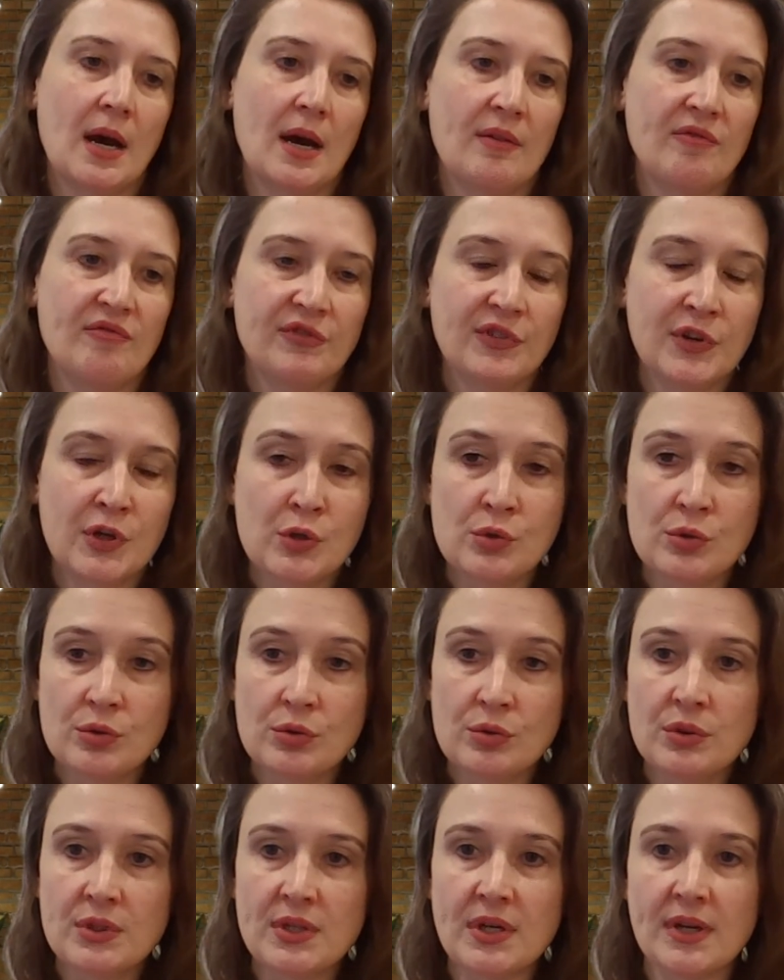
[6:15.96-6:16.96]

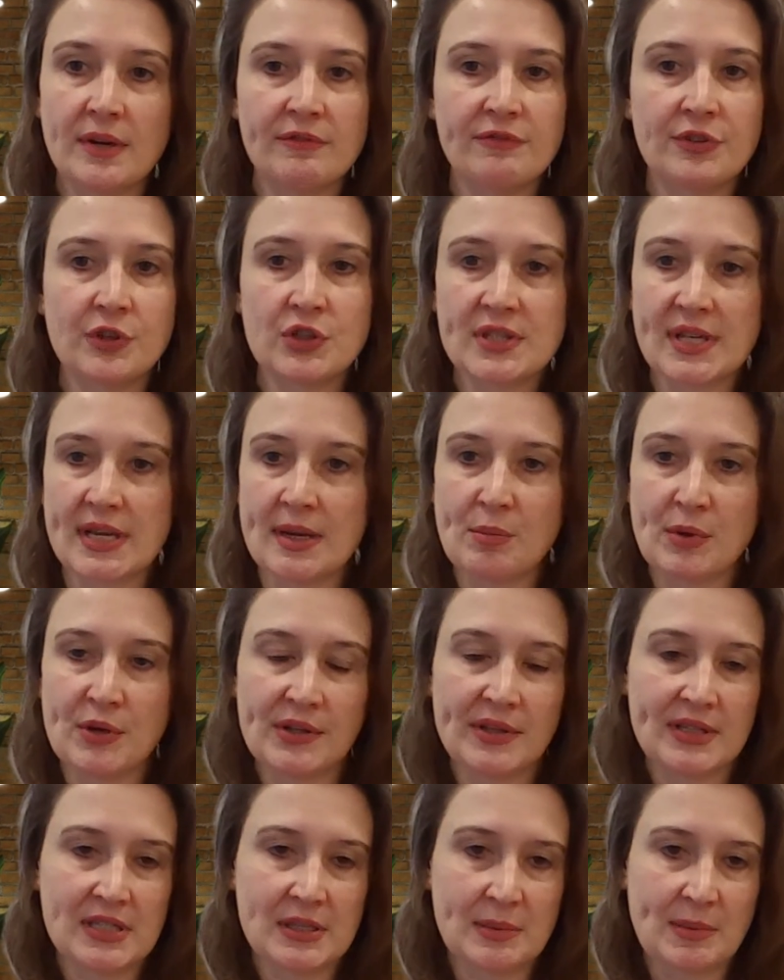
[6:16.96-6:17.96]
views of, for example, in
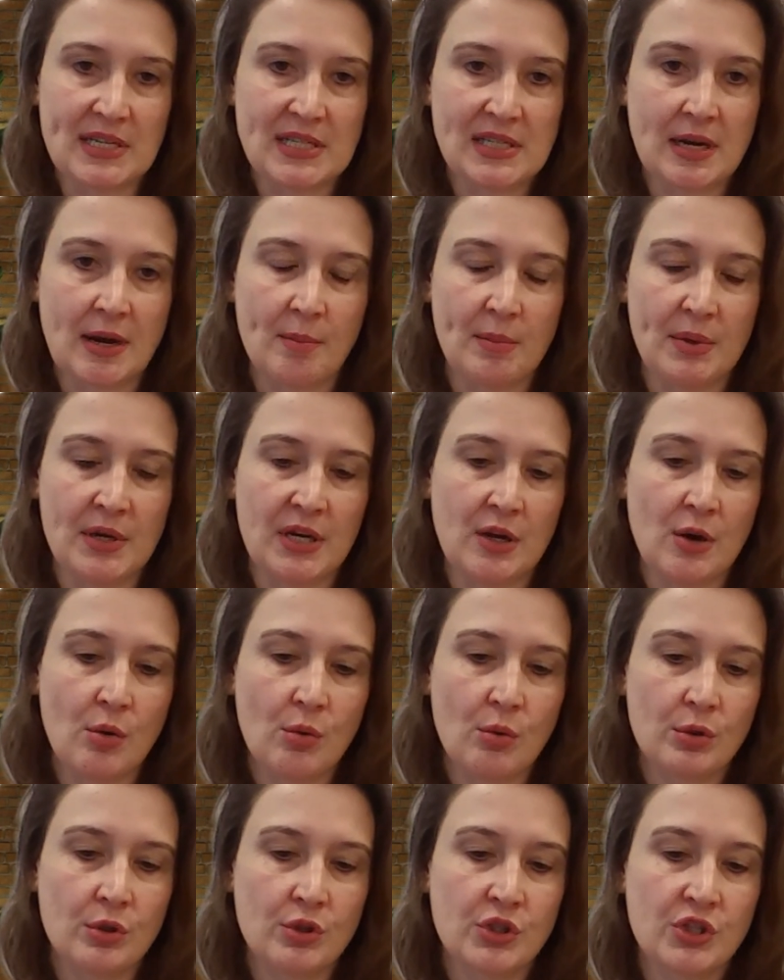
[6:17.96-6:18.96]
this space, company
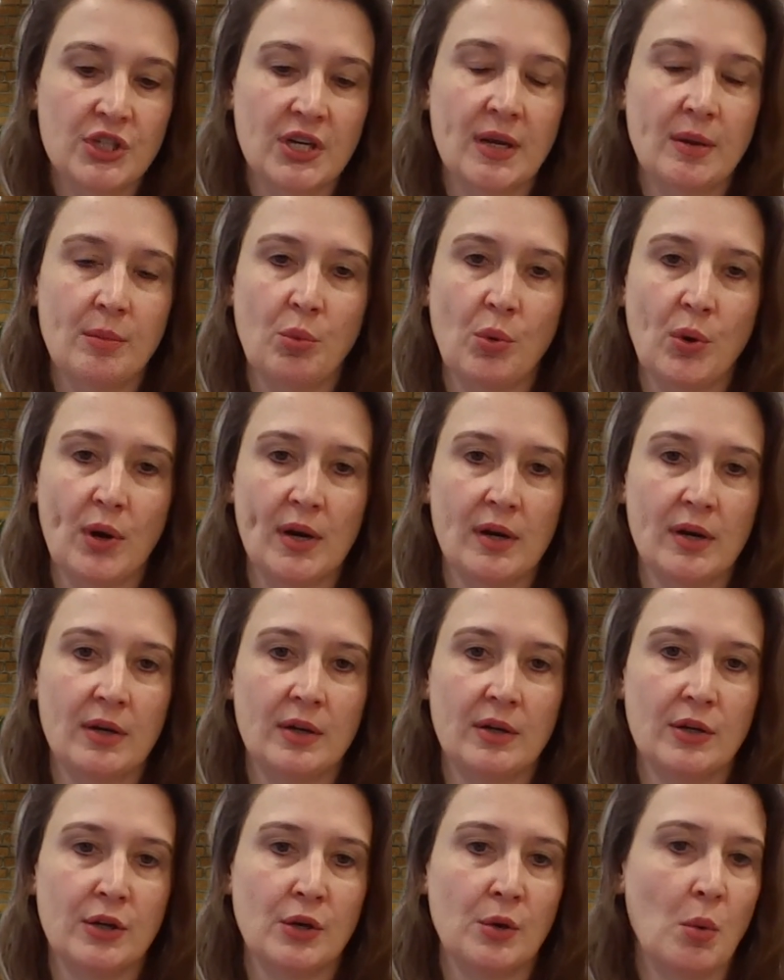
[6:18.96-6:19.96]
ownership,
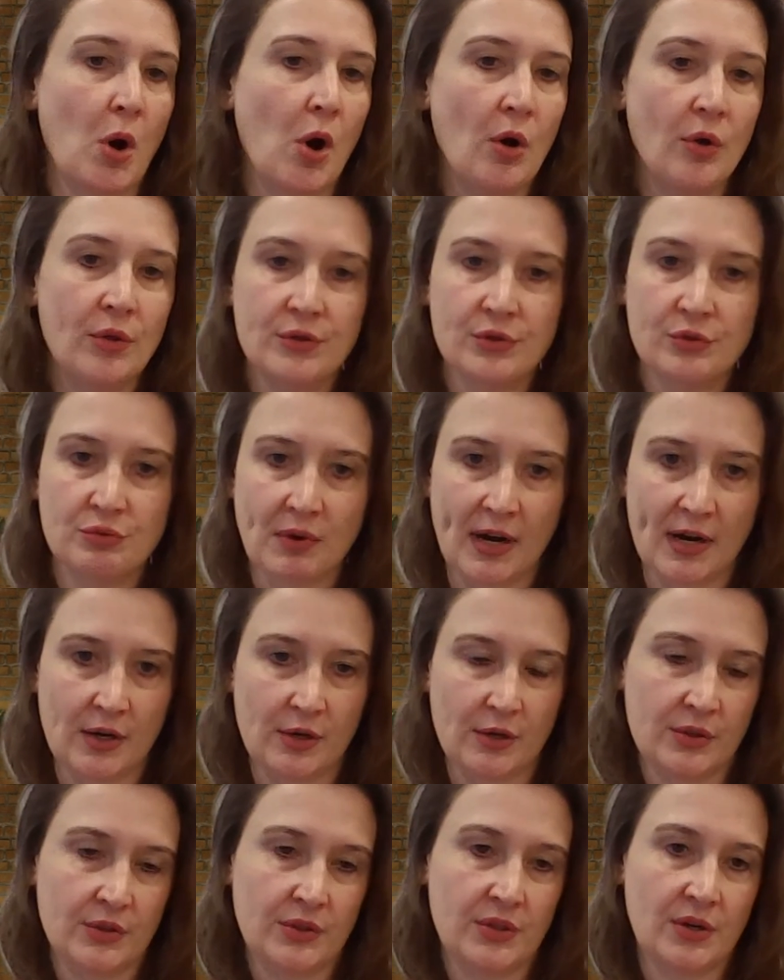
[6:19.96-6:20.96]
where all those
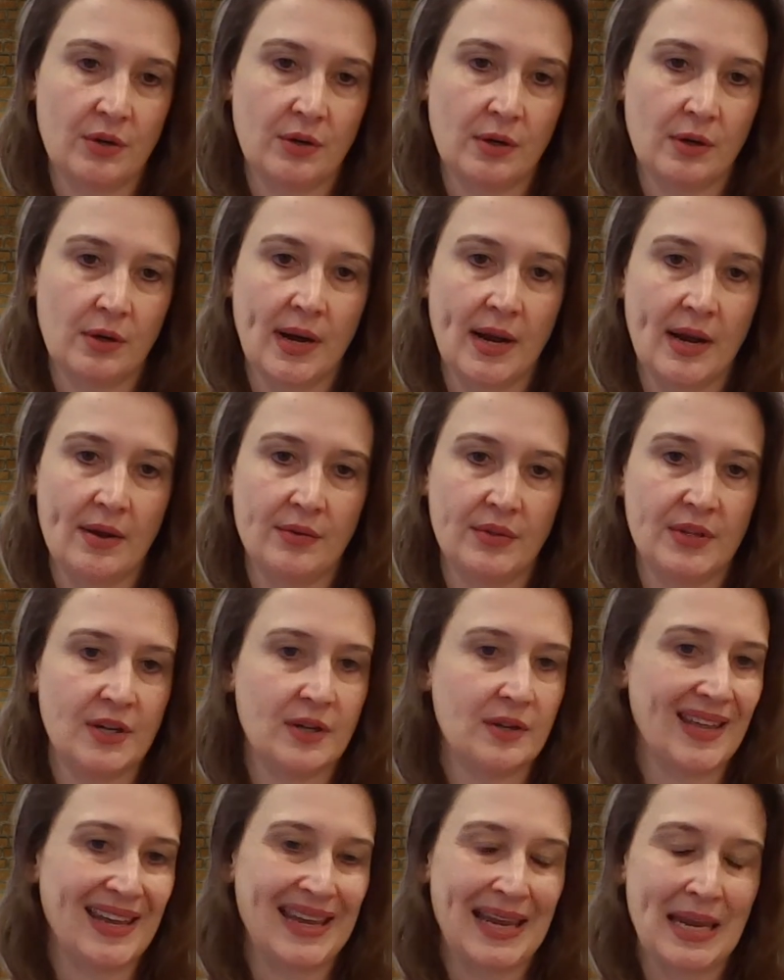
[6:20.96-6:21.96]
records are out
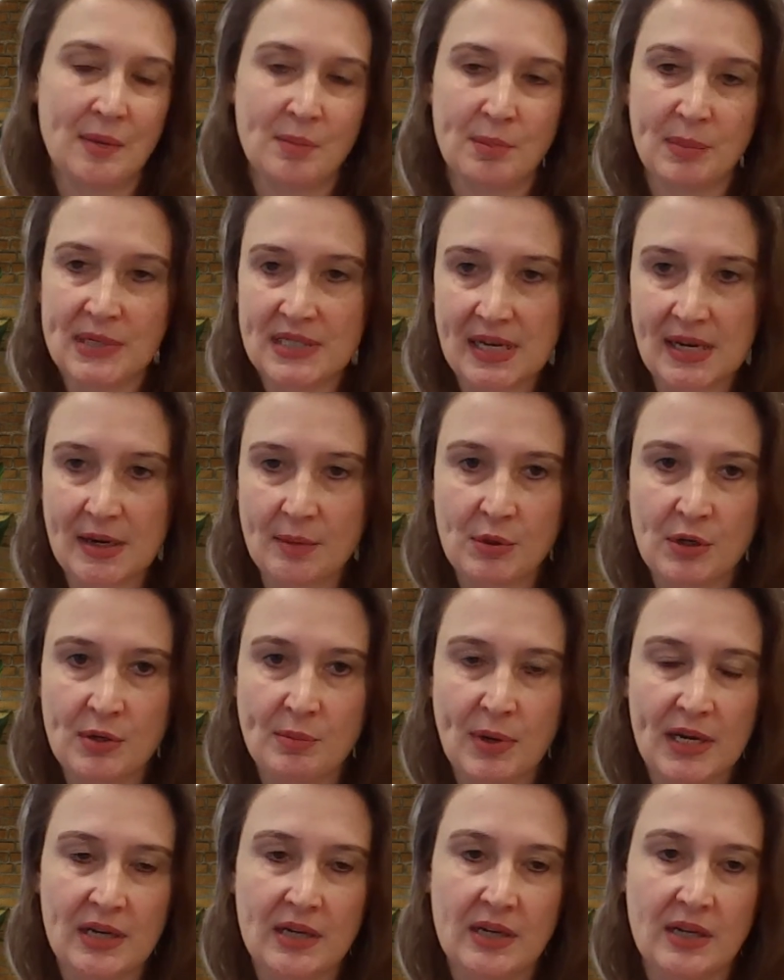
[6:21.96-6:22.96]
there. They can't be tampered
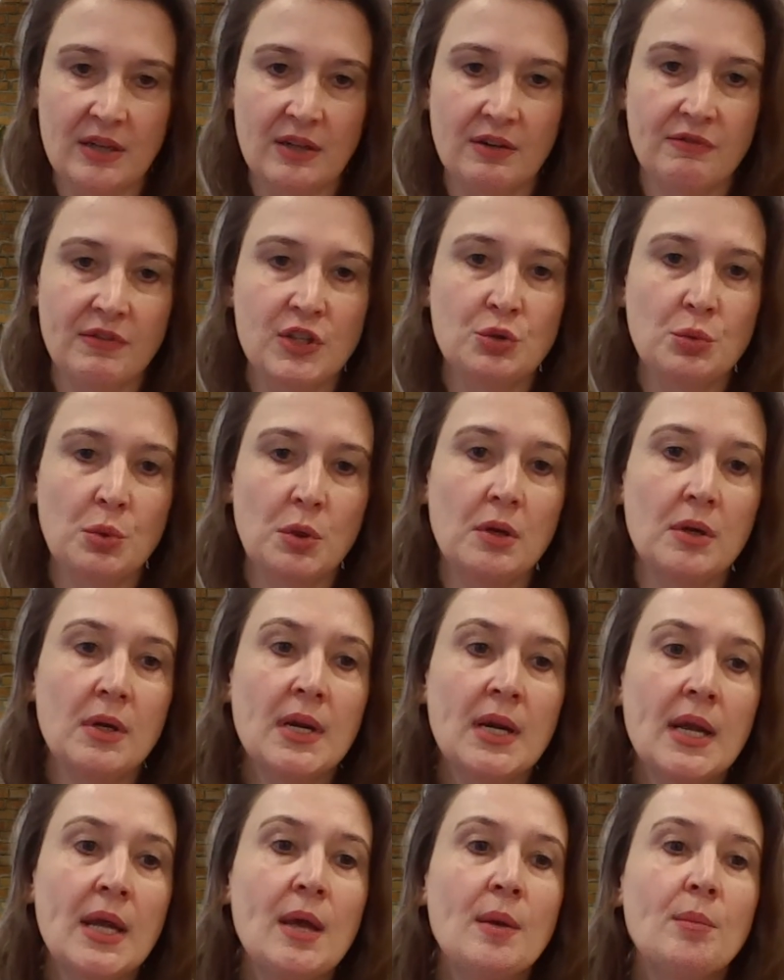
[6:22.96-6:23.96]
by an individual.
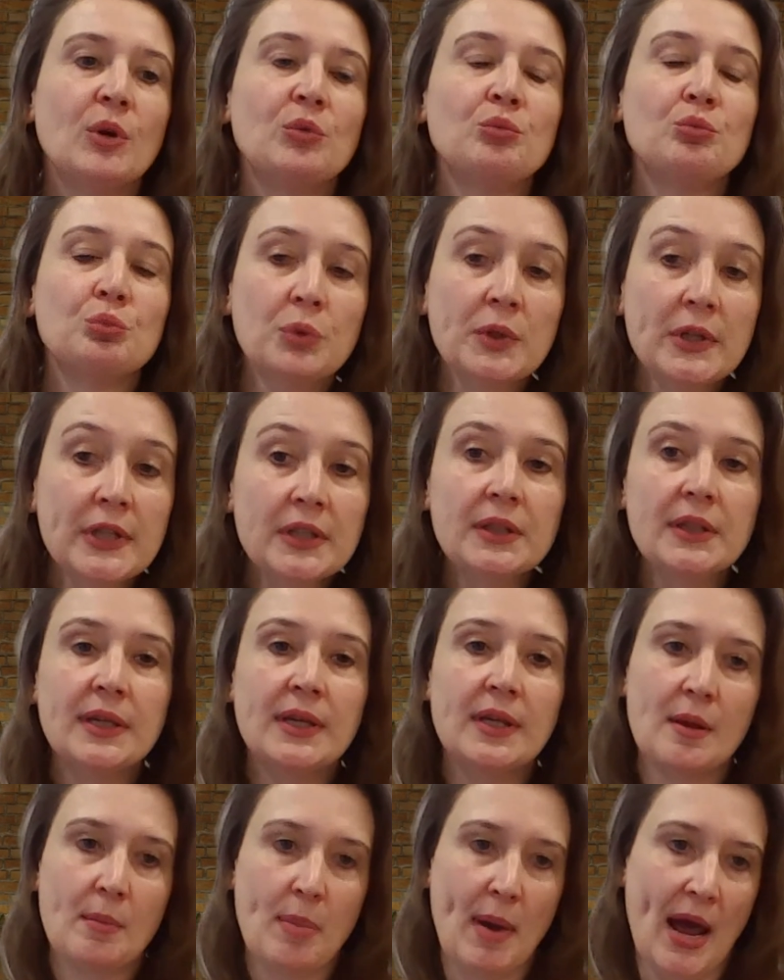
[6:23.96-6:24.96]
But really,
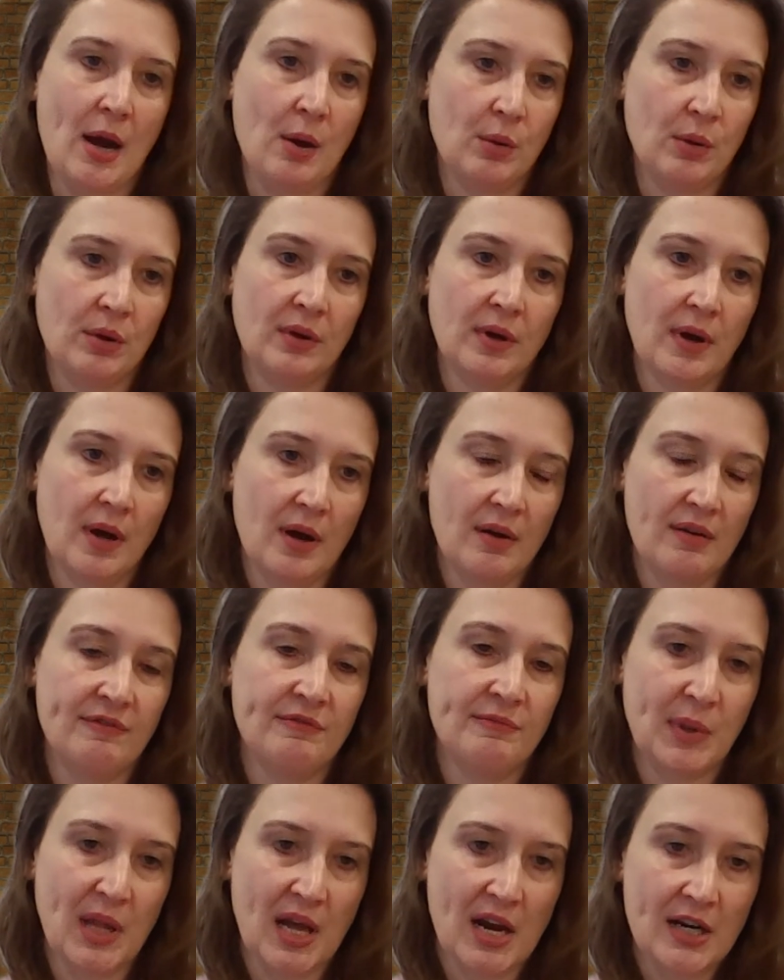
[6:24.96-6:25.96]
the power
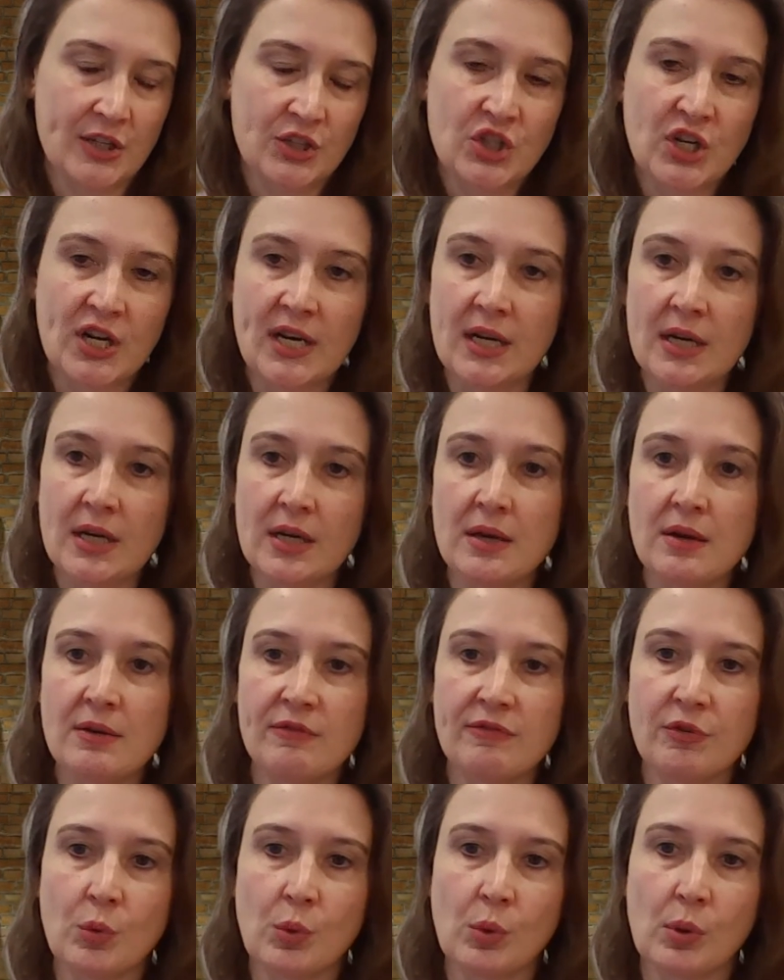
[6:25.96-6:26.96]
of blockchain
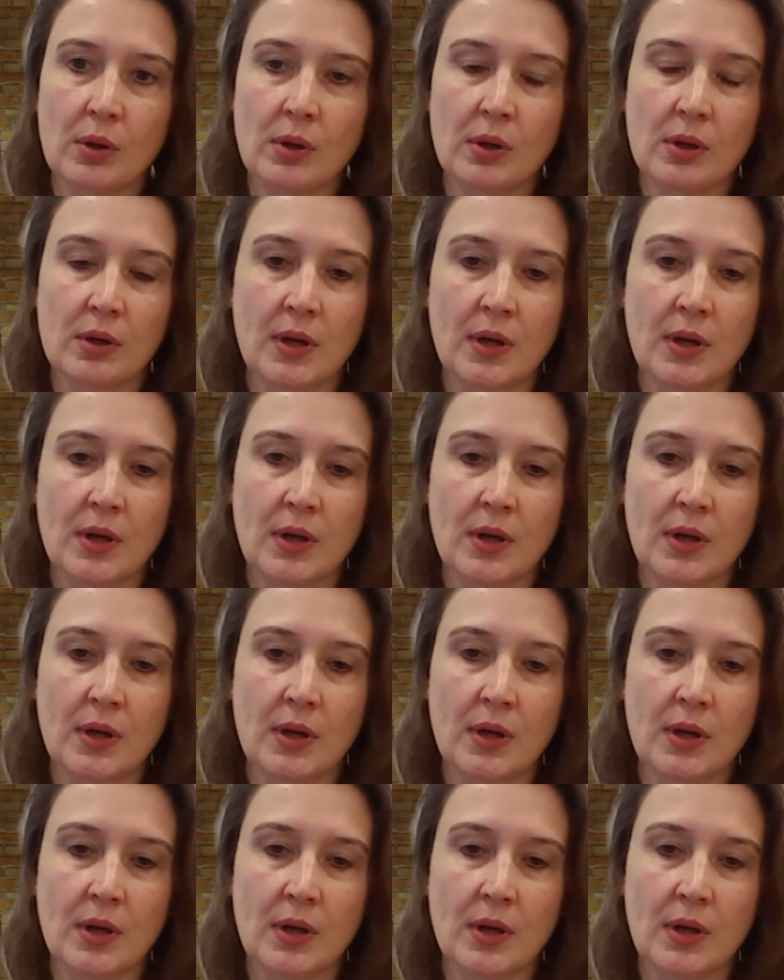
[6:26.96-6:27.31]
for